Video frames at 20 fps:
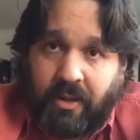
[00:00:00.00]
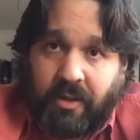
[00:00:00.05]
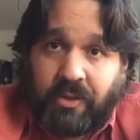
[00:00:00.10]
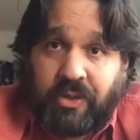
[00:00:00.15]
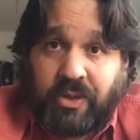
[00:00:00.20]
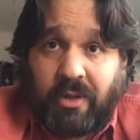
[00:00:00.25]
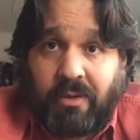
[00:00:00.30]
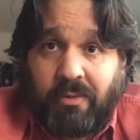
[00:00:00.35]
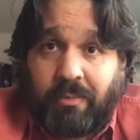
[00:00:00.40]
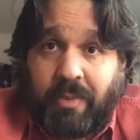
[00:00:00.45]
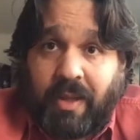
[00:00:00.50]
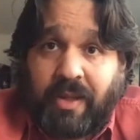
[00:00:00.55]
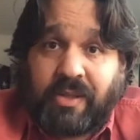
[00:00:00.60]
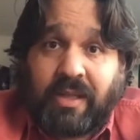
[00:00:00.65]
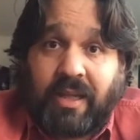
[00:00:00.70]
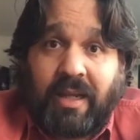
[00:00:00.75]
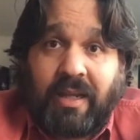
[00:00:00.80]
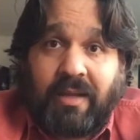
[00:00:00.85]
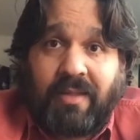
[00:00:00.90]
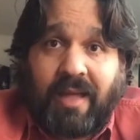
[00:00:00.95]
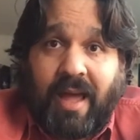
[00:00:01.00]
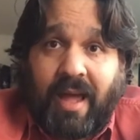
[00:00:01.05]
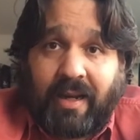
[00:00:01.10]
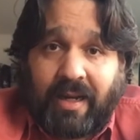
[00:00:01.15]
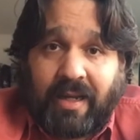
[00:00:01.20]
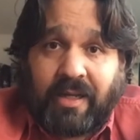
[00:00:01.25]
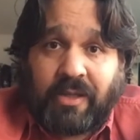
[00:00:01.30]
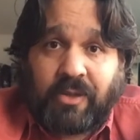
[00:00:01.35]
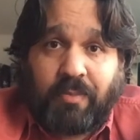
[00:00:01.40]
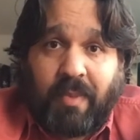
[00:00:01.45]
So basically that
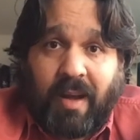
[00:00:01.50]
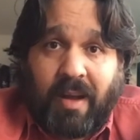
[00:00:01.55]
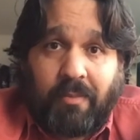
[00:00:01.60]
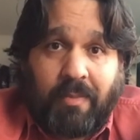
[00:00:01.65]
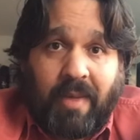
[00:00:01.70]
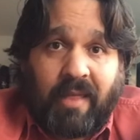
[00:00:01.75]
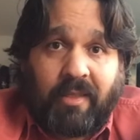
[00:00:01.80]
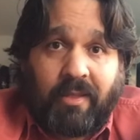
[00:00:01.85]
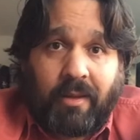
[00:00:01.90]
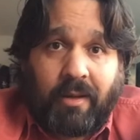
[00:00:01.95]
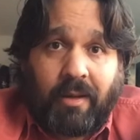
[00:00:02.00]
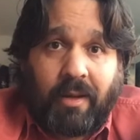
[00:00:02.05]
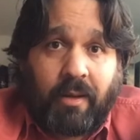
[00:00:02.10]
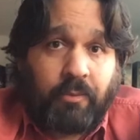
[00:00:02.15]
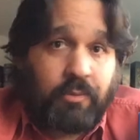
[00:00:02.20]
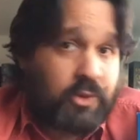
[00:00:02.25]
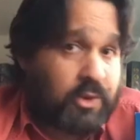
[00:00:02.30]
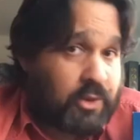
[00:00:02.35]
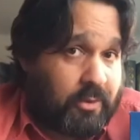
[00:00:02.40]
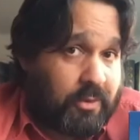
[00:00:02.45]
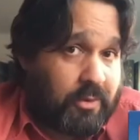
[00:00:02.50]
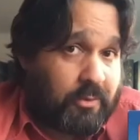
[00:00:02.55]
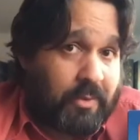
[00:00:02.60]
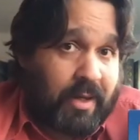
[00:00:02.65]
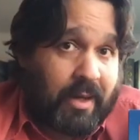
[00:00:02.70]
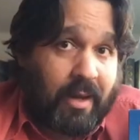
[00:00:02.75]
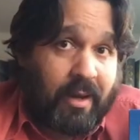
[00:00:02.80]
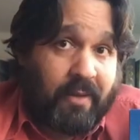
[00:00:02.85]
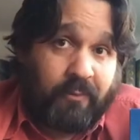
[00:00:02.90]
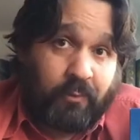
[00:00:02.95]
is my method. I'm sure when
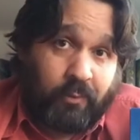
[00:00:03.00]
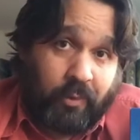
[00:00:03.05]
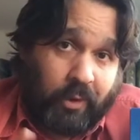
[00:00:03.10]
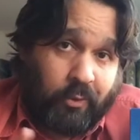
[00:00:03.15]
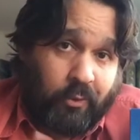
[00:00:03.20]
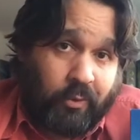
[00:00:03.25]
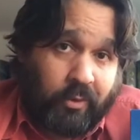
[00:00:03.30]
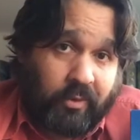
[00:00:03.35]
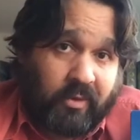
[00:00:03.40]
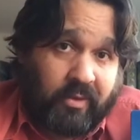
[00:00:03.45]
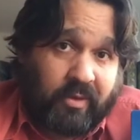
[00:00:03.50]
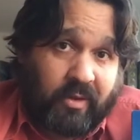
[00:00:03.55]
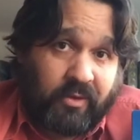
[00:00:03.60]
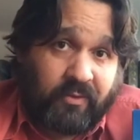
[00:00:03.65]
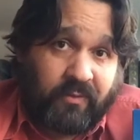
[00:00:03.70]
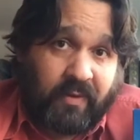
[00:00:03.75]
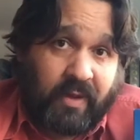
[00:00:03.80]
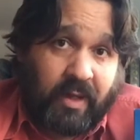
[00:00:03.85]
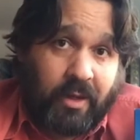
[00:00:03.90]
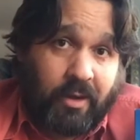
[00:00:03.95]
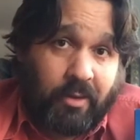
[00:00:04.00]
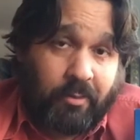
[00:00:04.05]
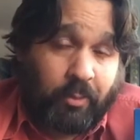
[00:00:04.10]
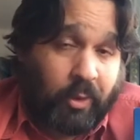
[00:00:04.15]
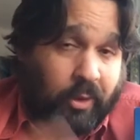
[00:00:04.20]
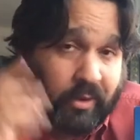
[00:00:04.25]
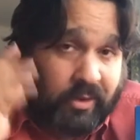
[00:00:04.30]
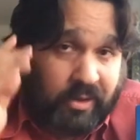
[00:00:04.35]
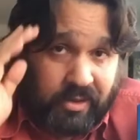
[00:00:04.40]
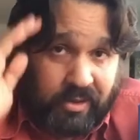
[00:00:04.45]
I've recorded this video I'm
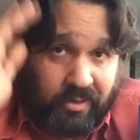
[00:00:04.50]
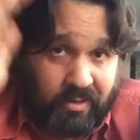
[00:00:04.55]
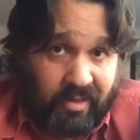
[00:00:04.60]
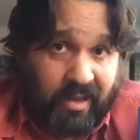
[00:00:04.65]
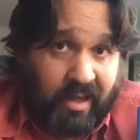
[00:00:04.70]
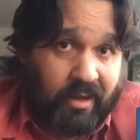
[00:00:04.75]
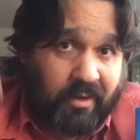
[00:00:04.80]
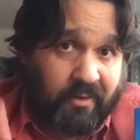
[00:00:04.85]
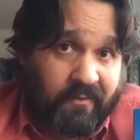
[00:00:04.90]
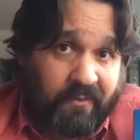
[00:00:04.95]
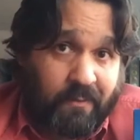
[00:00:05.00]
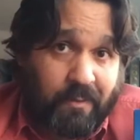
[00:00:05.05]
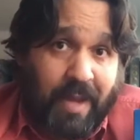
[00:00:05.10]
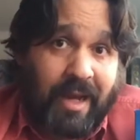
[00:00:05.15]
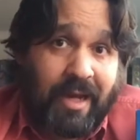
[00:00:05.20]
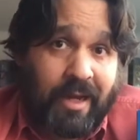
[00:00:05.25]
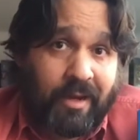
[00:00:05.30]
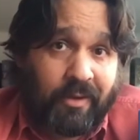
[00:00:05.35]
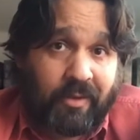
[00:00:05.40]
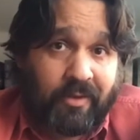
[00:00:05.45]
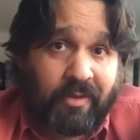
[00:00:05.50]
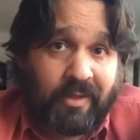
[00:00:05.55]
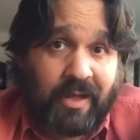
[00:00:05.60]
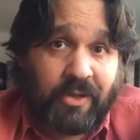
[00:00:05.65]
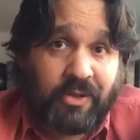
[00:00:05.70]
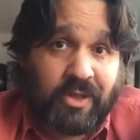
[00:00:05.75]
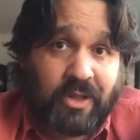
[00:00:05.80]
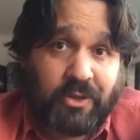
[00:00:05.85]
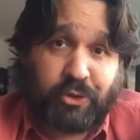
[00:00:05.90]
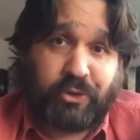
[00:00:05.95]
going to think of many other
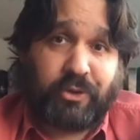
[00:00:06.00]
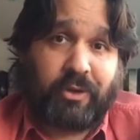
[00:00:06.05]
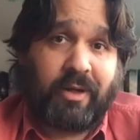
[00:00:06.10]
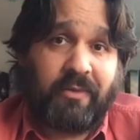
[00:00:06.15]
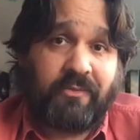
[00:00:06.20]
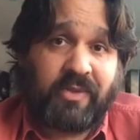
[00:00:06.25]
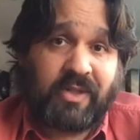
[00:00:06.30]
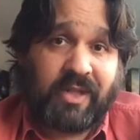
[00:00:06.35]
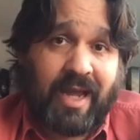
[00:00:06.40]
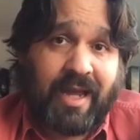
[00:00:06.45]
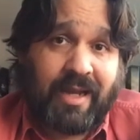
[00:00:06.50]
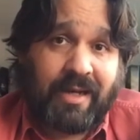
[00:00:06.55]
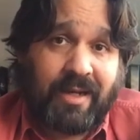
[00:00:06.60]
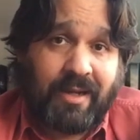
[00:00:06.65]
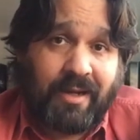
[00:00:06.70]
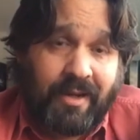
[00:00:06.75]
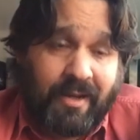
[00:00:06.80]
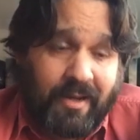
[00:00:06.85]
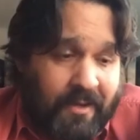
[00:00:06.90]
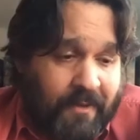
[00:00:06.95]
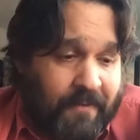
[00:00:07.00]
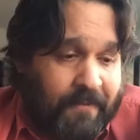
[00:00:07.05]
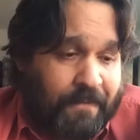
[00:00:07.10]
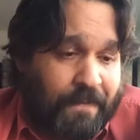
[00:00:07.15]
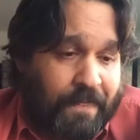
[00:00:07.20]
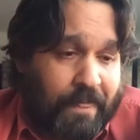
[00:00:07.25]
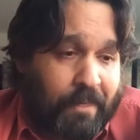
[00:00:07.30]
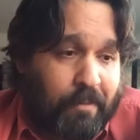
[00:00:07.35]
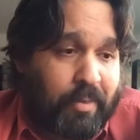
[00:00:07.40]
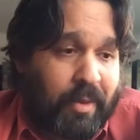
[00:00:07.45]
things I should have said.
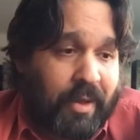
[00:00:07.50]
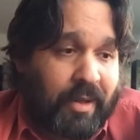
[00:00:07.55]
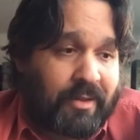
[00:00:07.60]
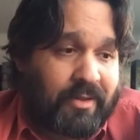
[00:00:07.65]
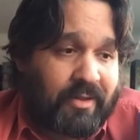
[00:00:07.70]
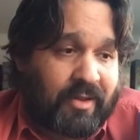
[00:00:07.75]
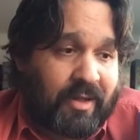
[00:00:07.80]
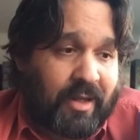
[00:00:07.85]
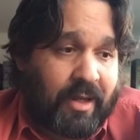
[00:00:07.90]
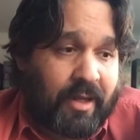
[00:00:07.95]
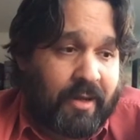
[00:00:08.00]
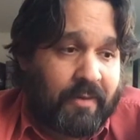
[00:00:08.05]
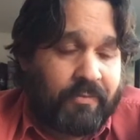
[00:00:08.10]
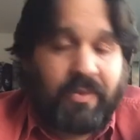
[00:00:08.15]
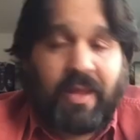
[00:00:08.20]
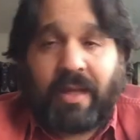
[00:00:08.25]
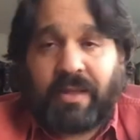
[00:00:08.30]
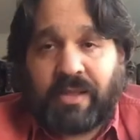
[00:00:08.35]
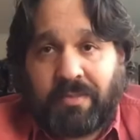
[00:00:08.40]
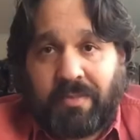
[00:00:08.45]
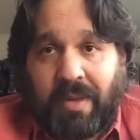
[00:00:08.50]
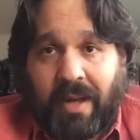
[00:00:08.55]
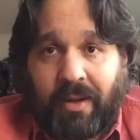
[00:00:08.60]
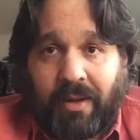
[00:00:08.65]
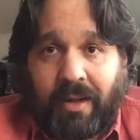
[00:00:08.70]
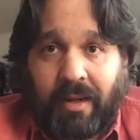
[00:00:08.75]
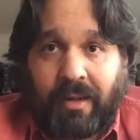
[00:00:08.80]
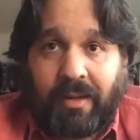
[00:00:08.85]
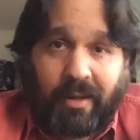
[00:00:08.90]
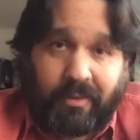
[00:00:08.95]
But that's about
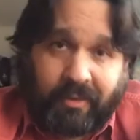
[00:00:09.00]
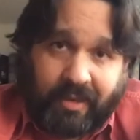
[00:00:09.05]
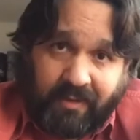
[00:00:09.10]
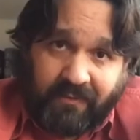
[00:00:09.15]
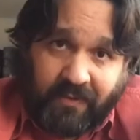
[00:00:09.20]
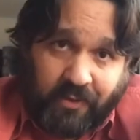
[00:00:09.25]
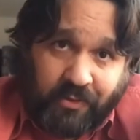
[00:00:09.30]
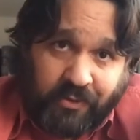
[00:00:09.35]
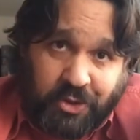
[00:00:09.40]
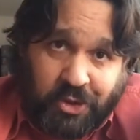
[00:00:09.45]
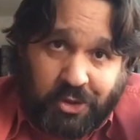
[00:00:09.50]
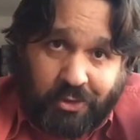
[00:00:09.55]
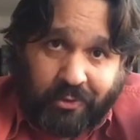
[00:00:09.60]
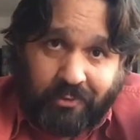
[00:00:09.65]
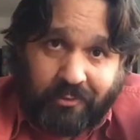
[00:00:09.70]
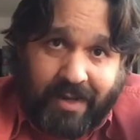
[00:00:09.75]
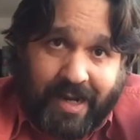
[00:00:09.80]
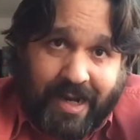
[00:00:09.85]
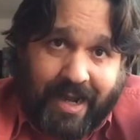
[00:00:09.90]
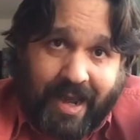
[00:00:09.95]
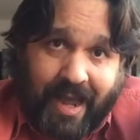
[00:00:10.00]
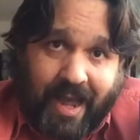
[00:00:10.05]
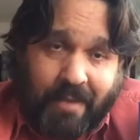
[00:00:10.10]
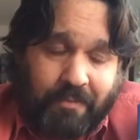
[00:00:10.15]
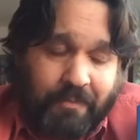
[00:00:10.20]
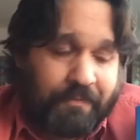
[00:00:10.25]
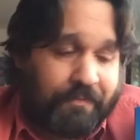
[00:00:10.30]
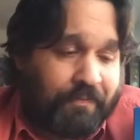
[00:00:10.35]
it. I'll give you a short recap.